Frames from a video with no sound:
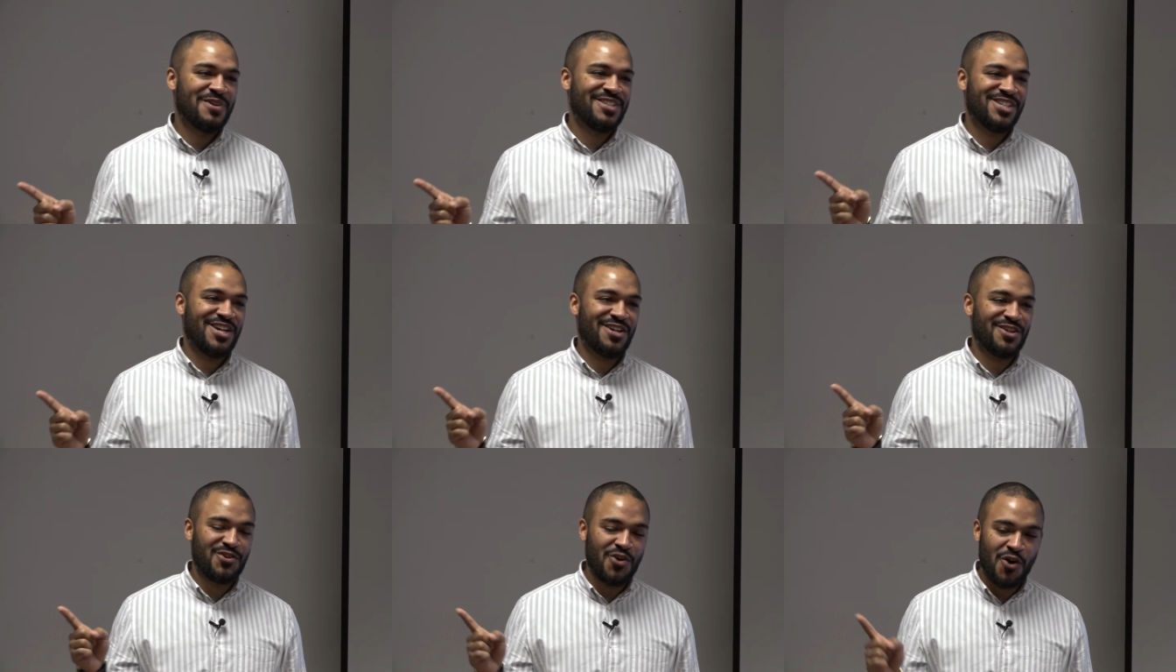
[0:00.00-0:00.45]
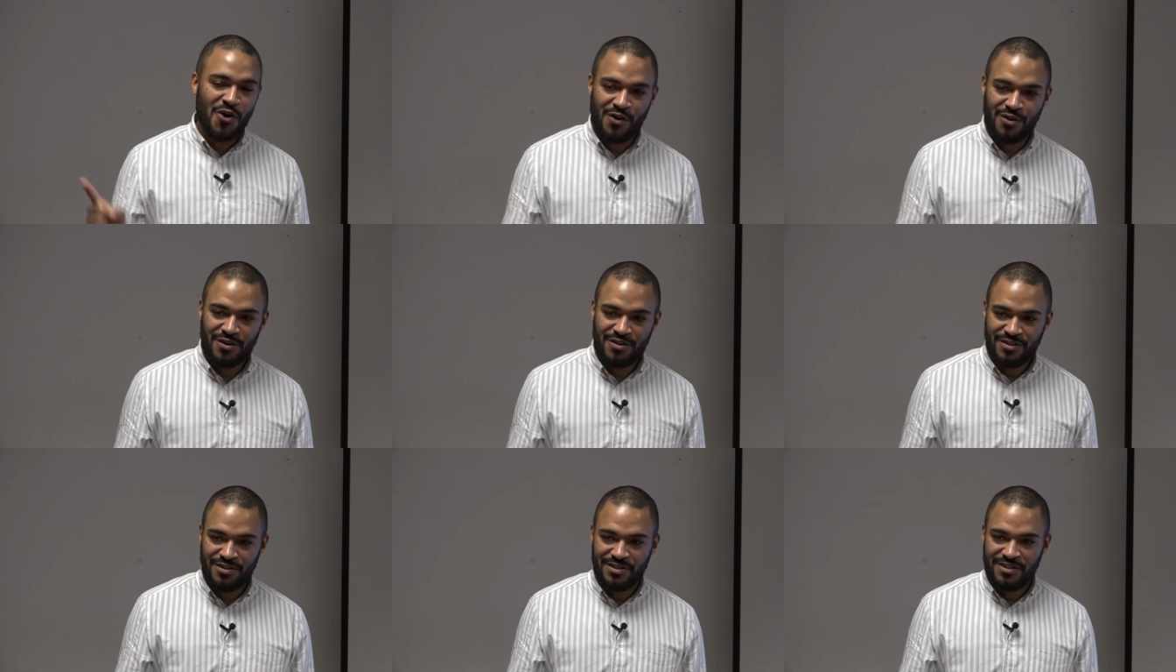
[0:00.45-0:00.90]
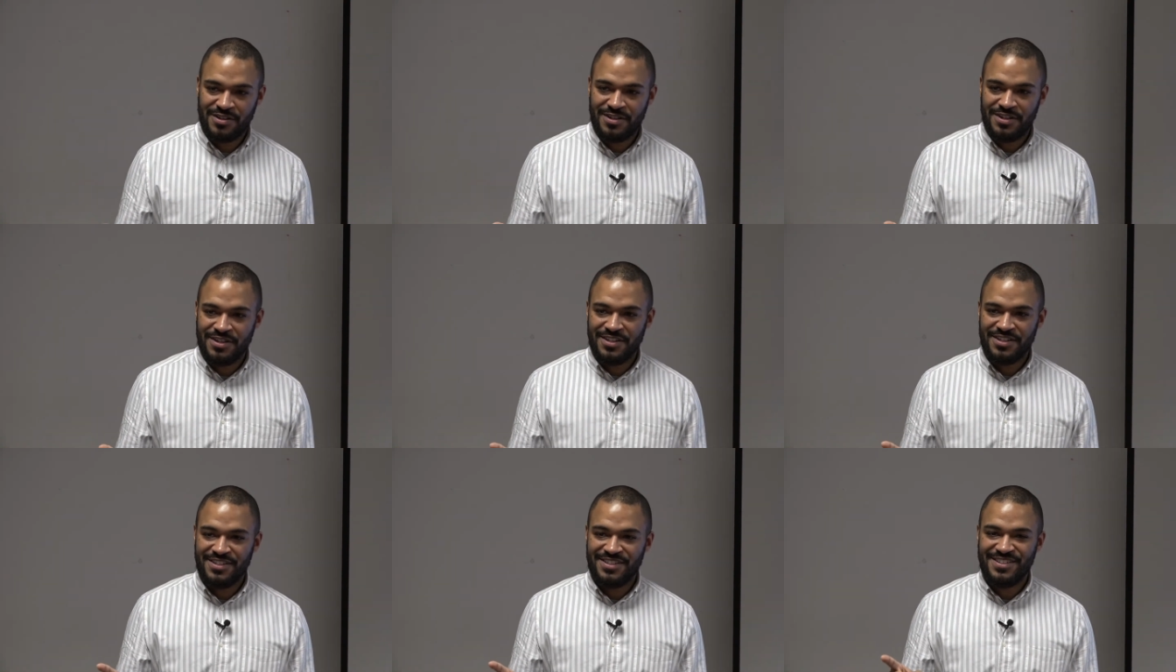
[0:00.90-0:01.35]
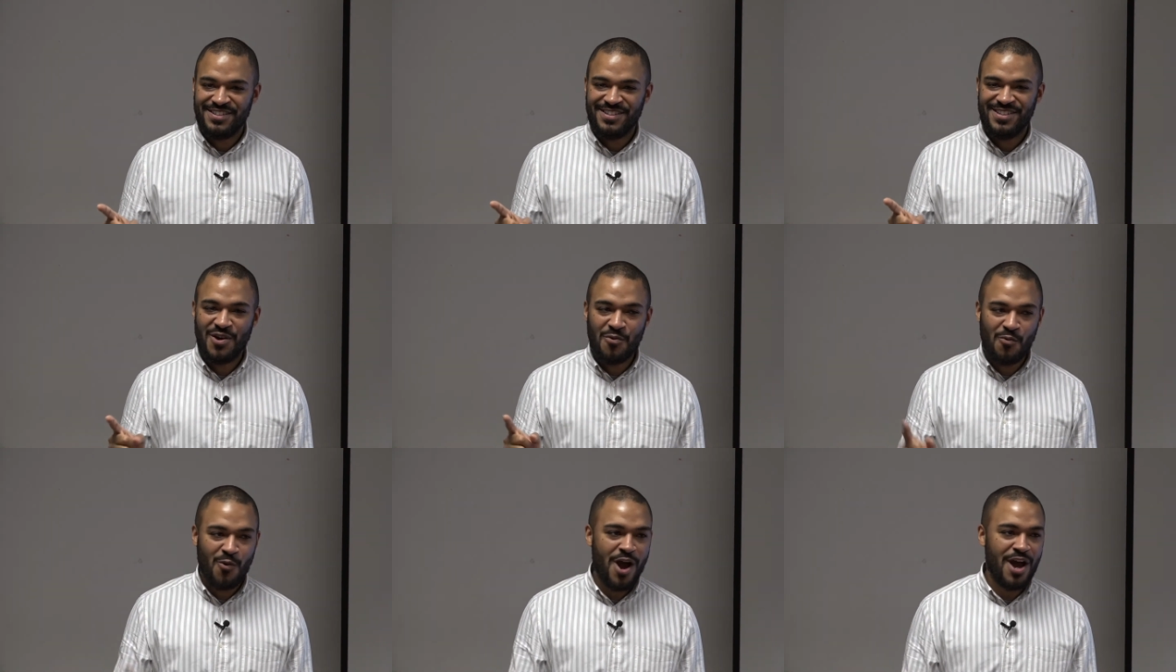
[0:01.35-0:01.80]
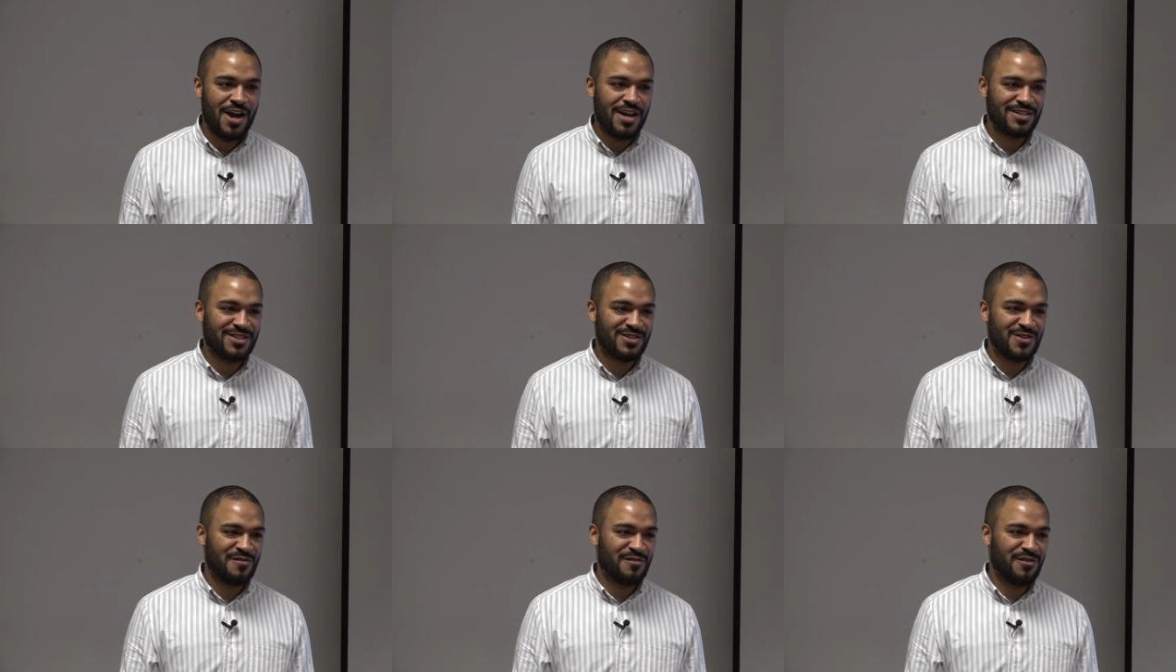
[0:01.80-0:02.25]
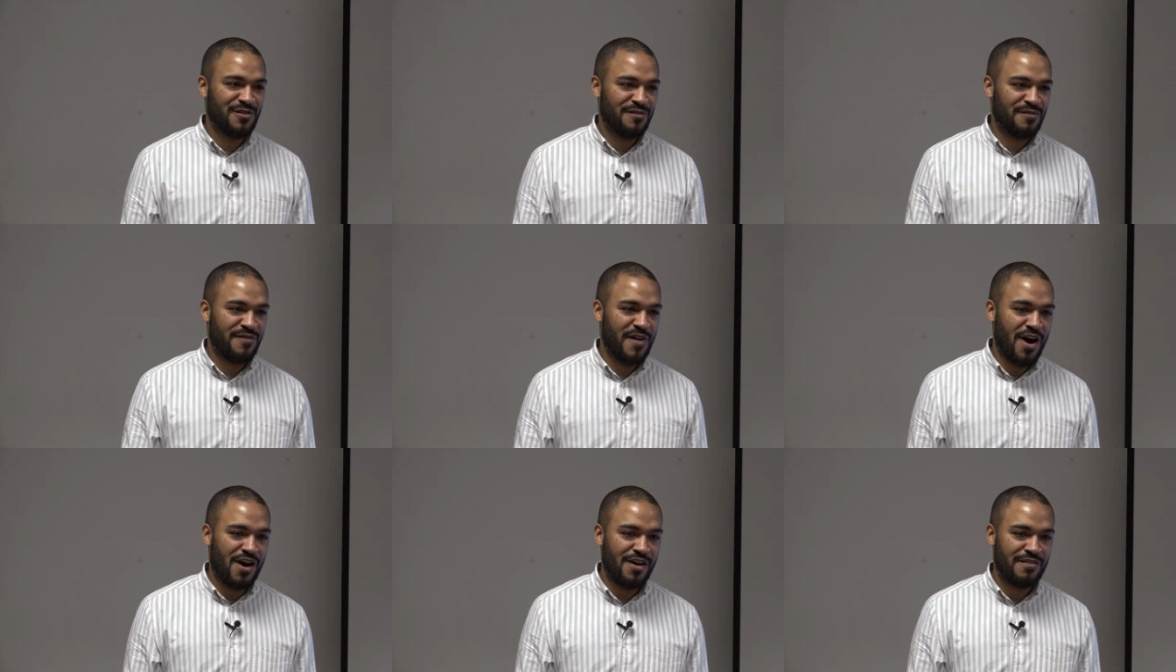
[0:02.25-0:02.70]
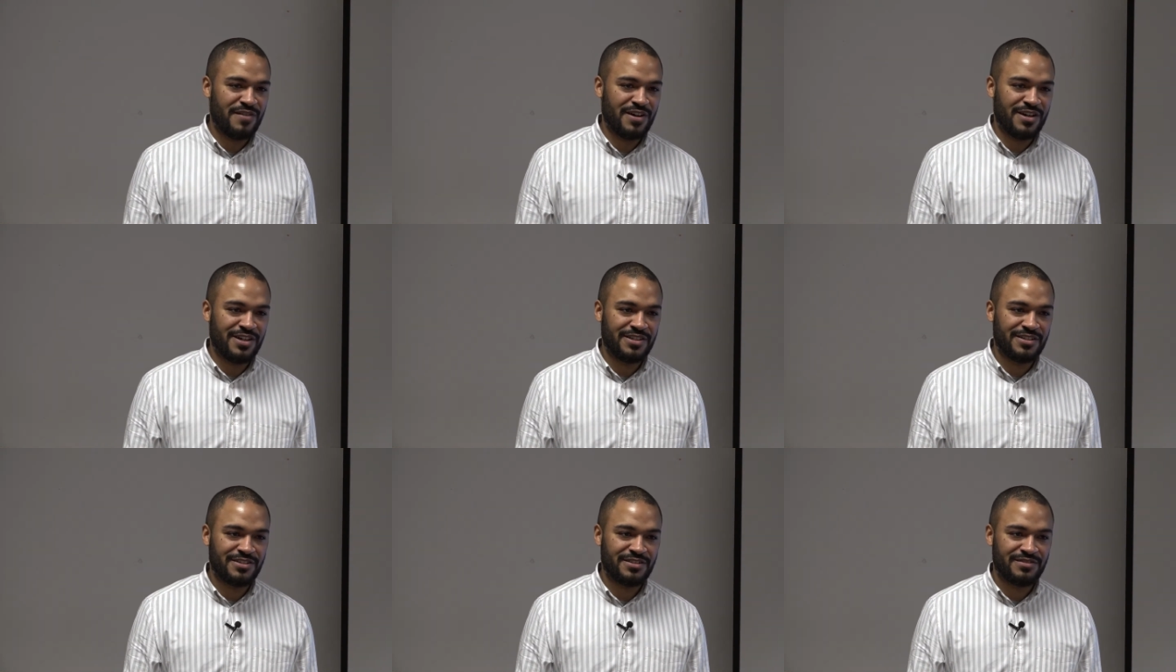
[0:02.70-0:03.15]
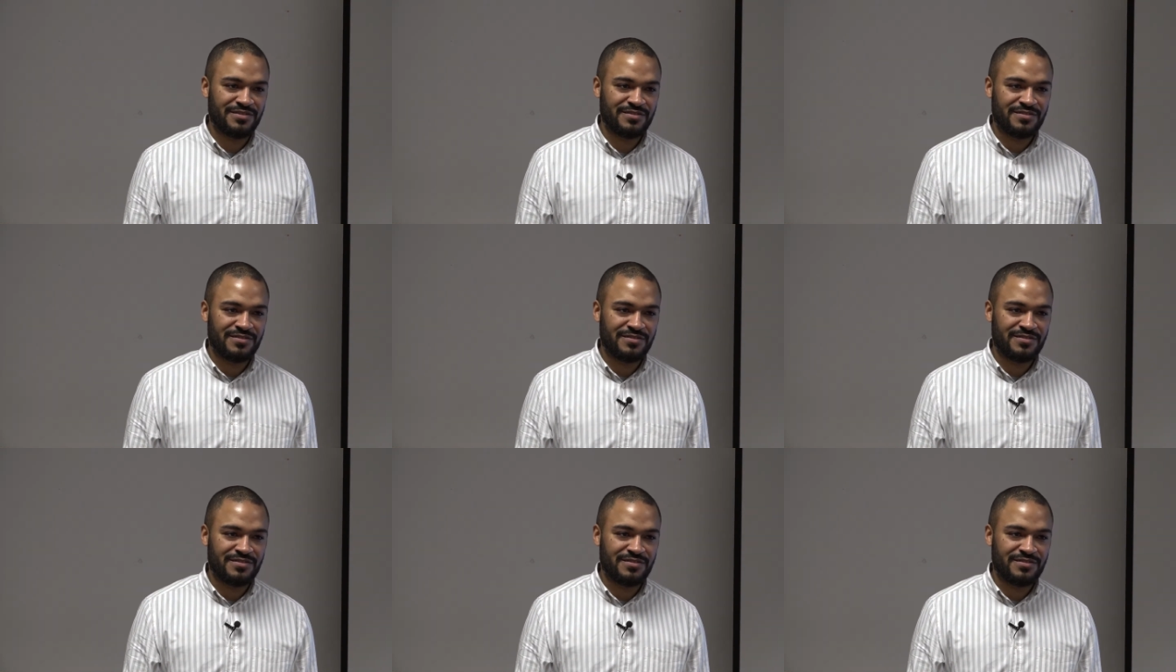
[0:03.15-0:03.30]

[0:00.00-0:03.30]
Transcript: which are not the words of the Father.